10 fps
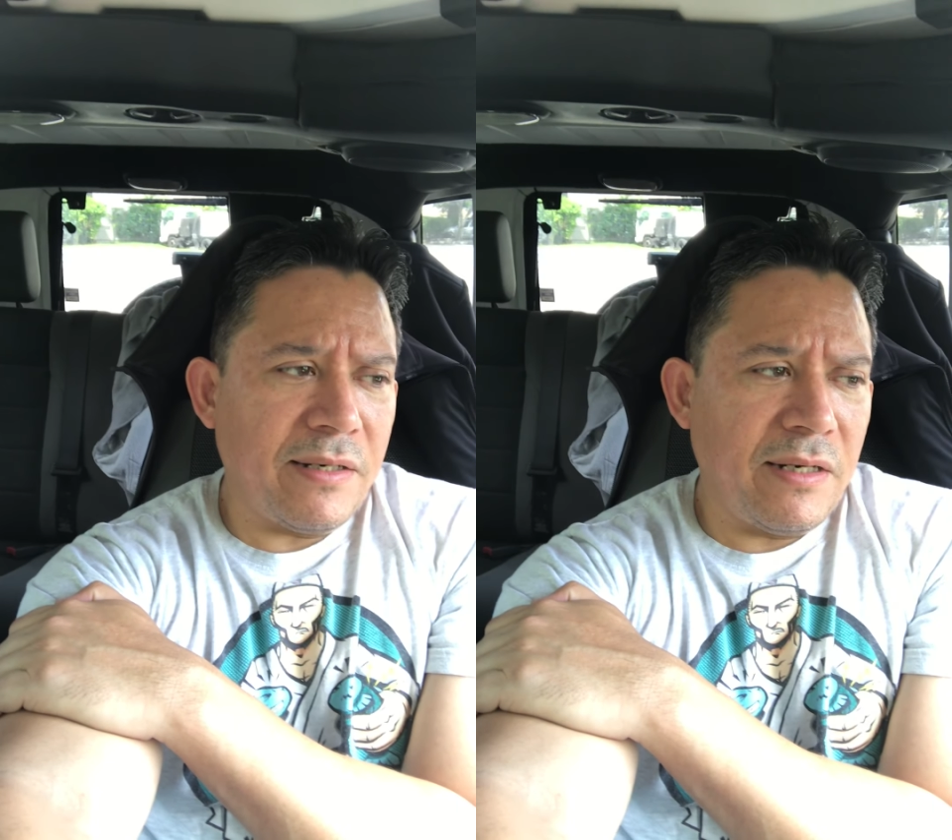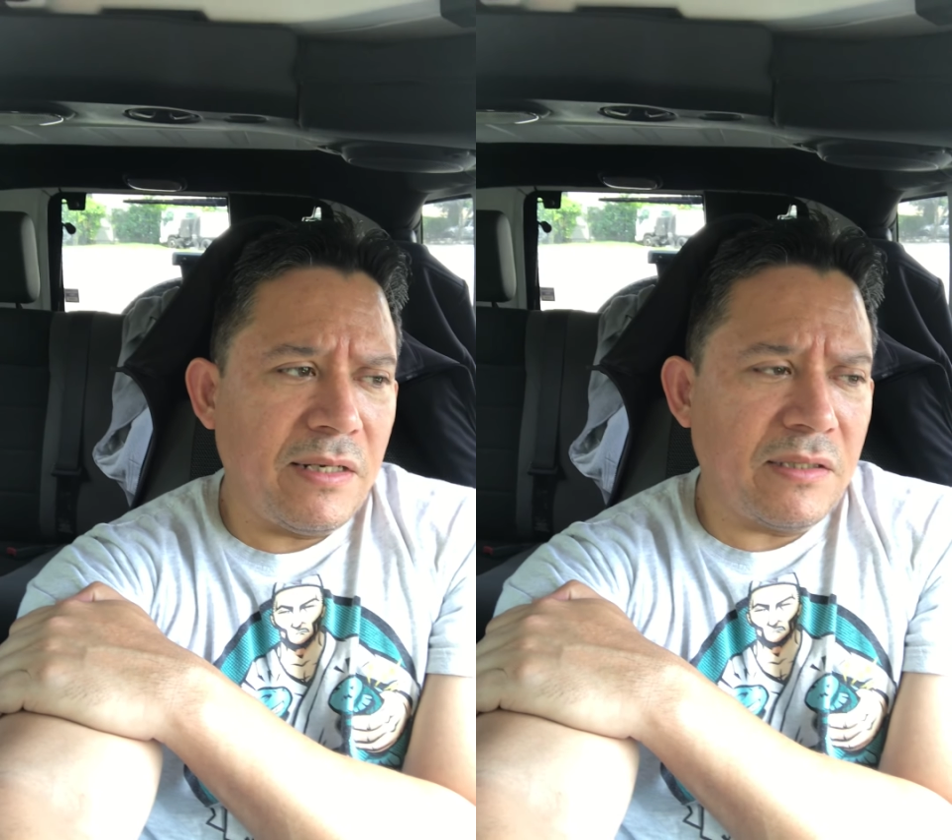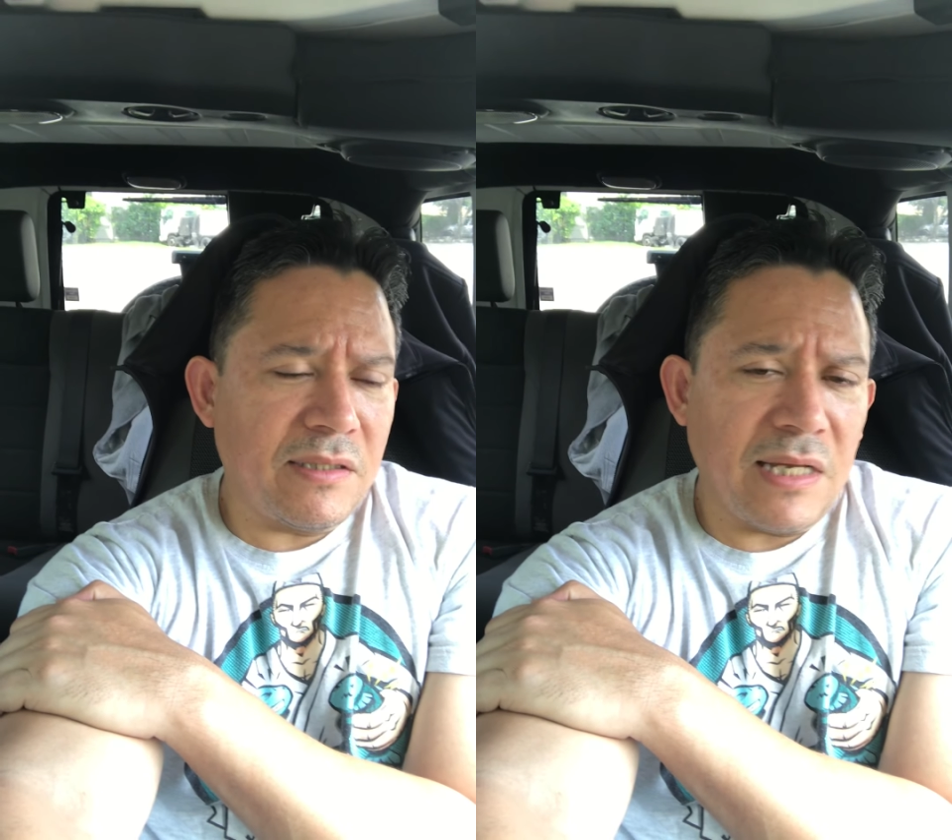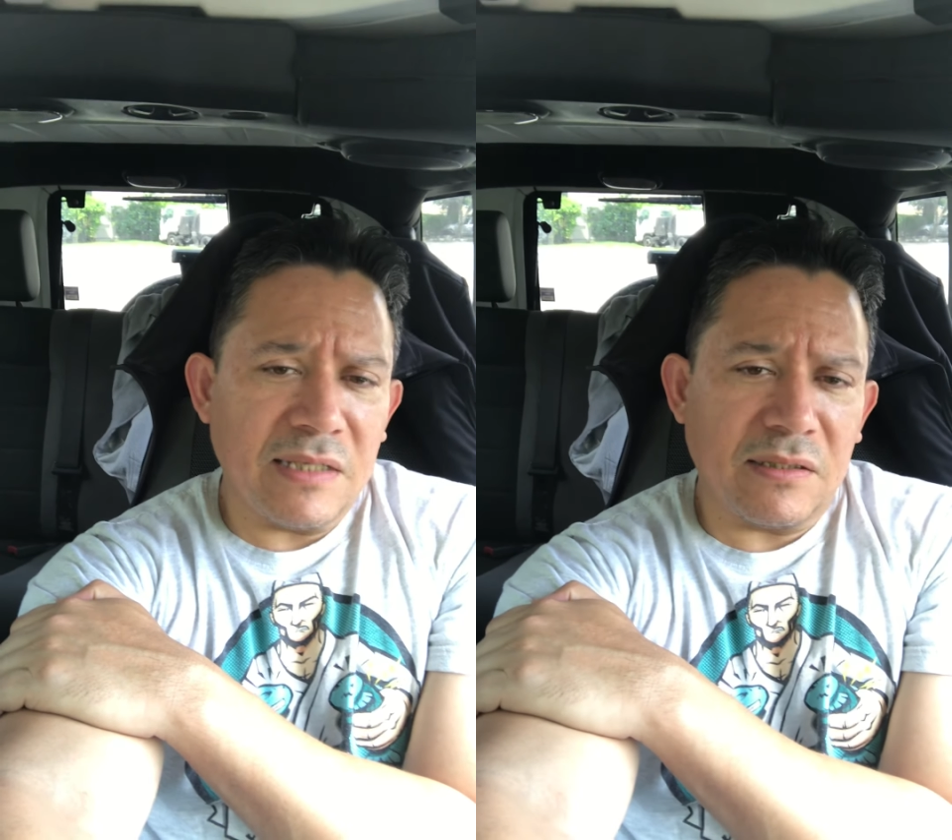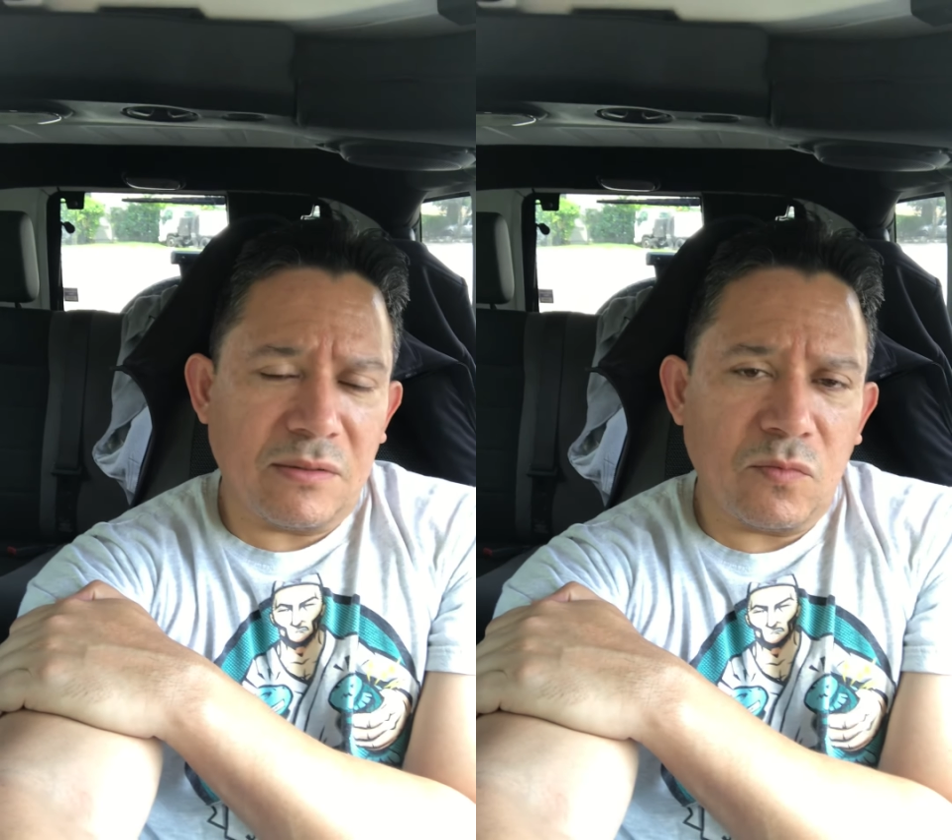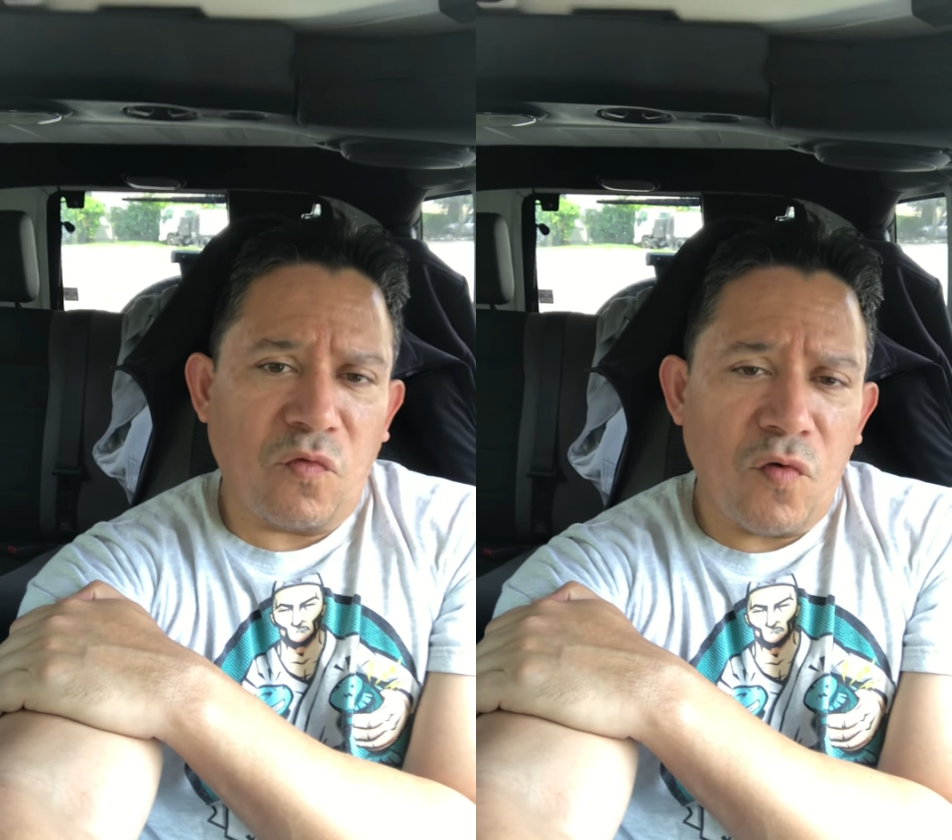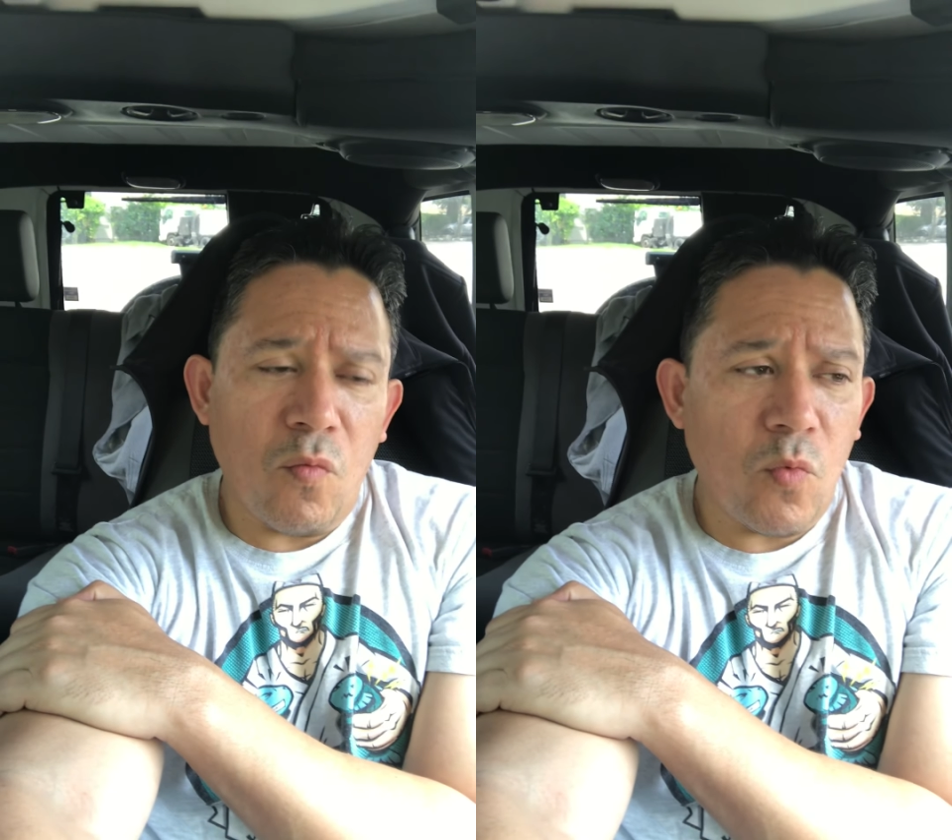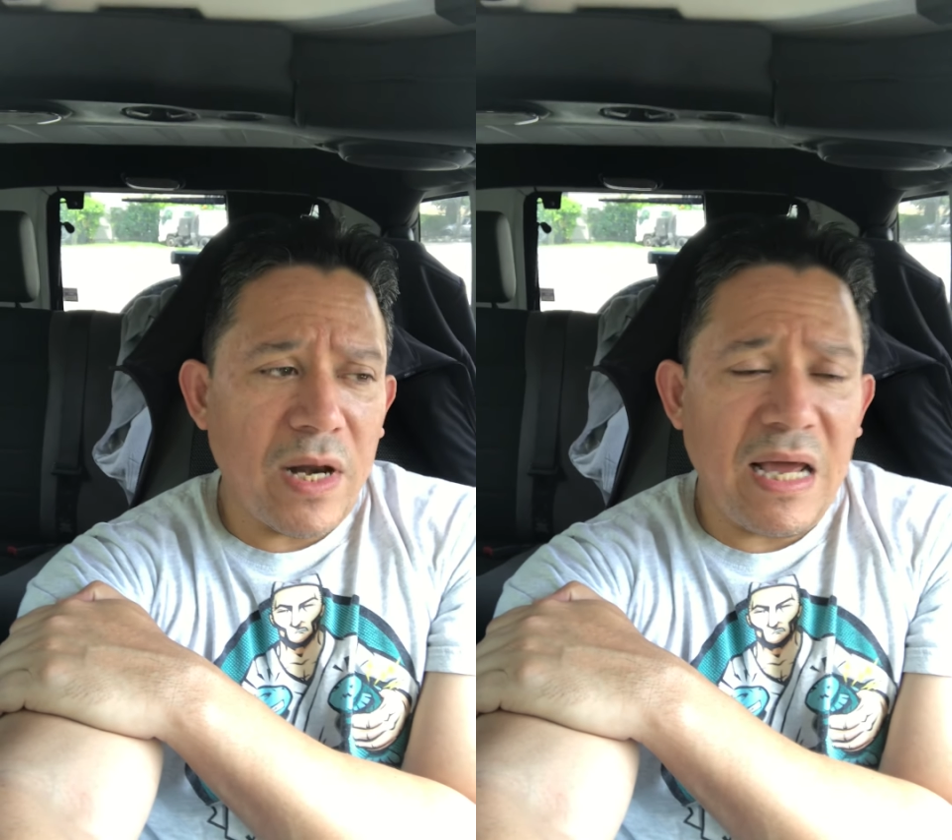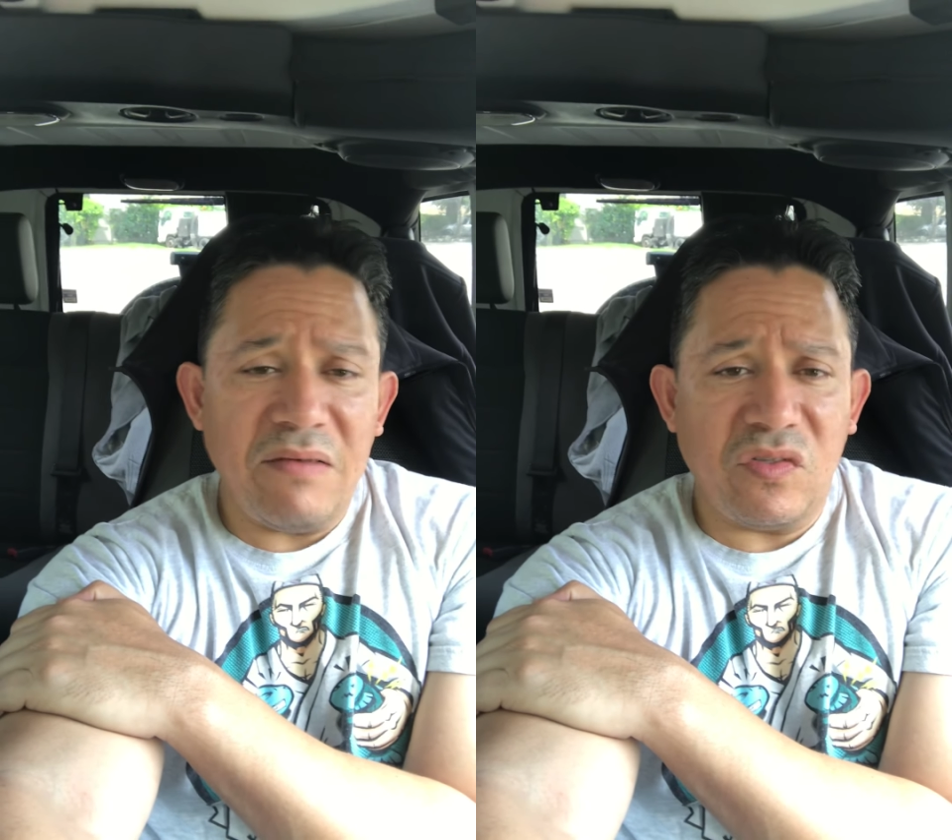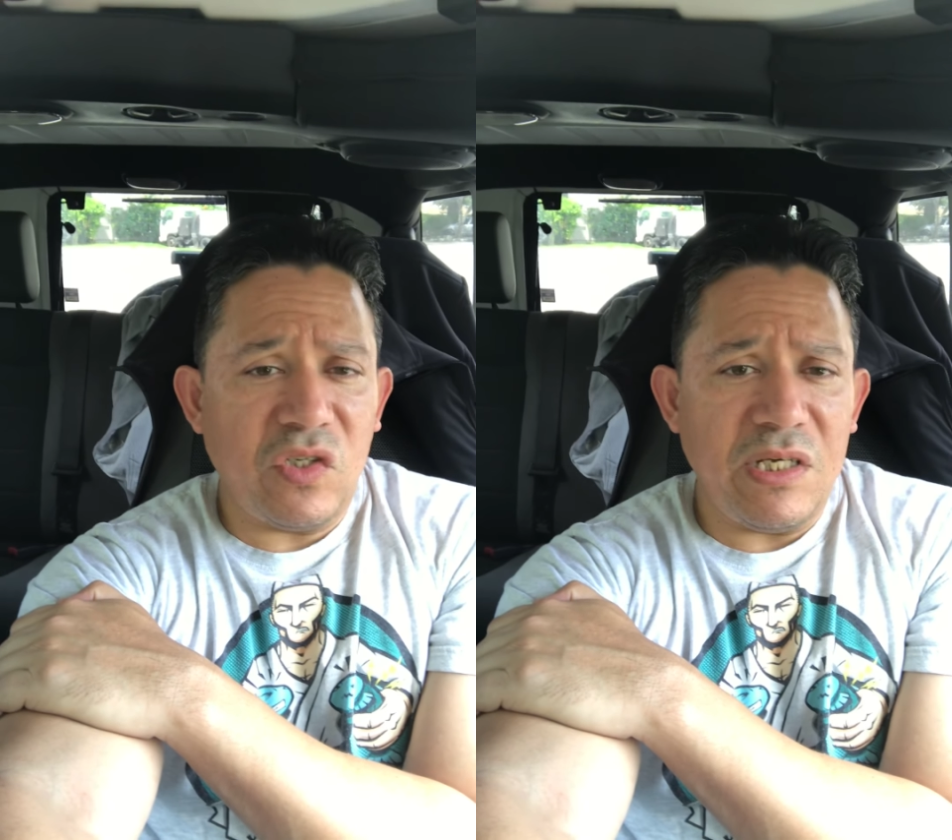is has from what
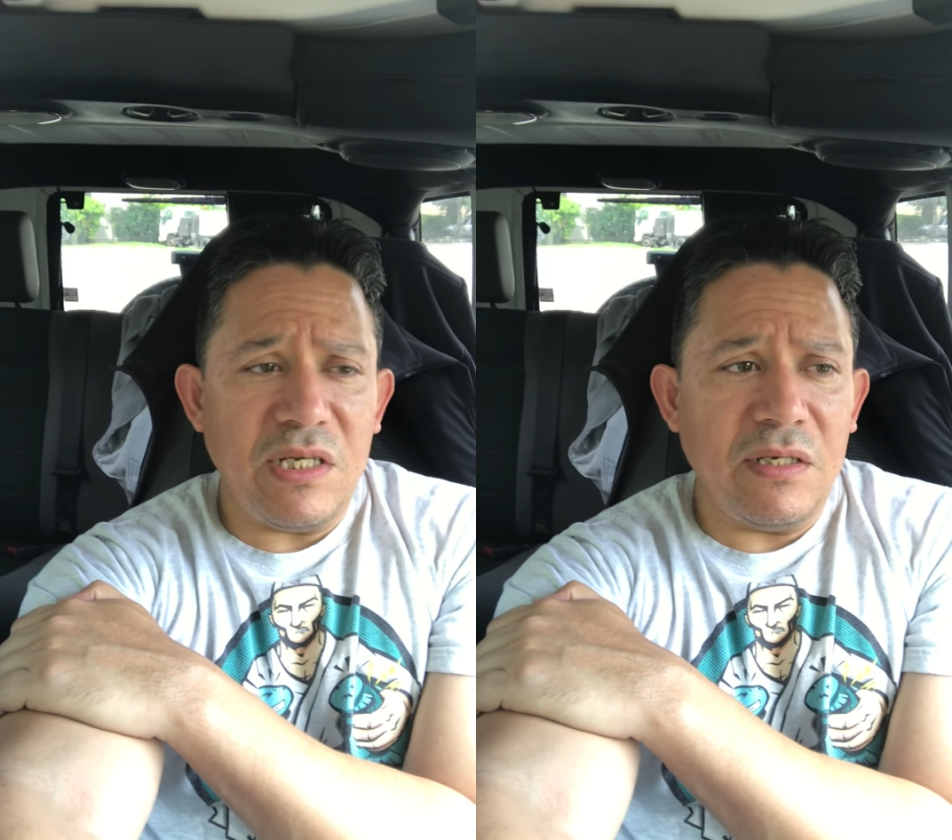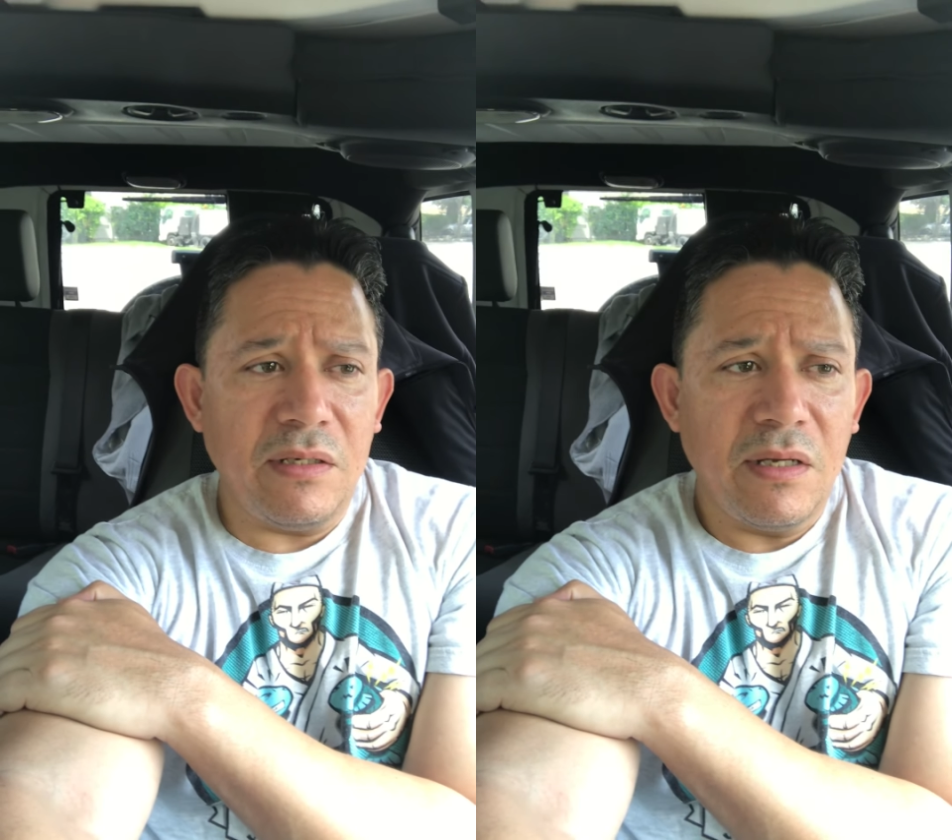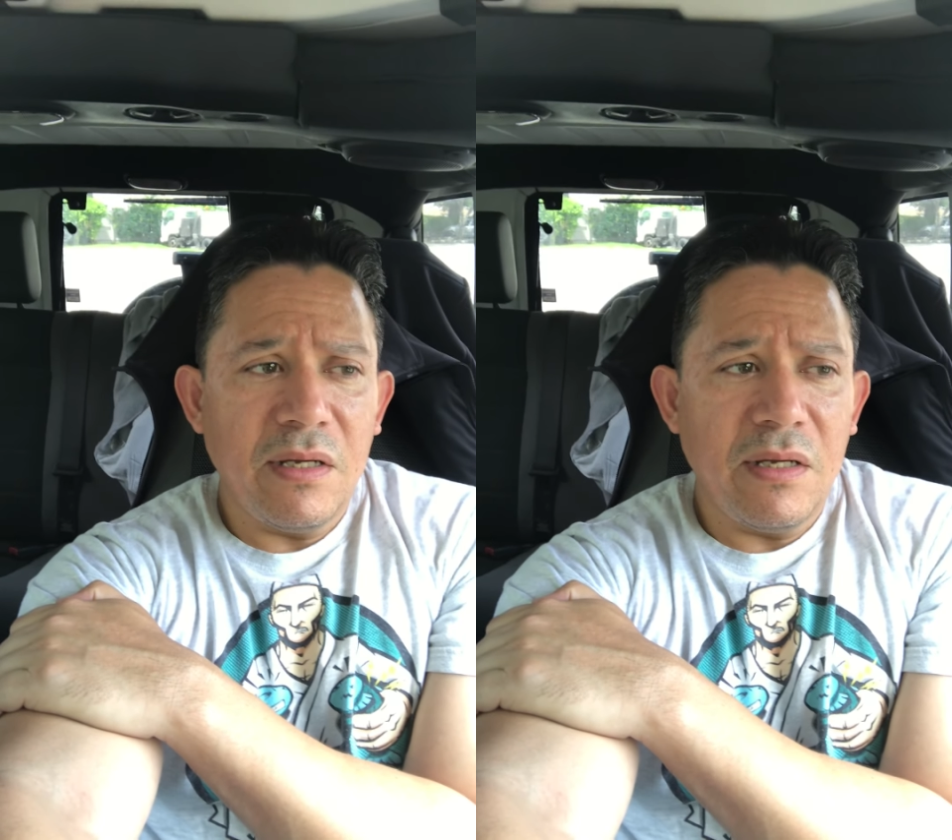I've seen,